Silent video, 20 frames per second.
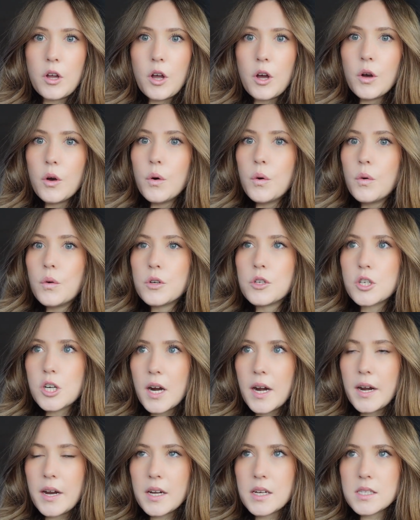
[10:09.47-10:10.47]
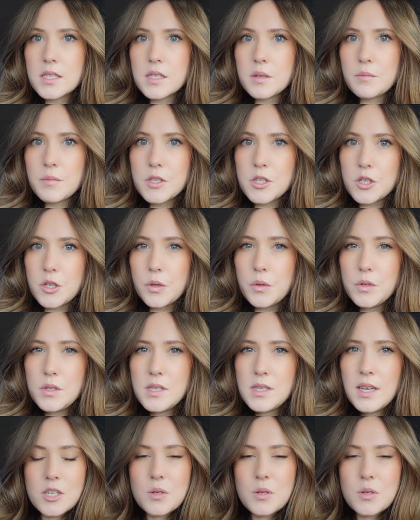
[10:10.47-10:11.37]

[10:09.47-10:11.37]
go try on some suits.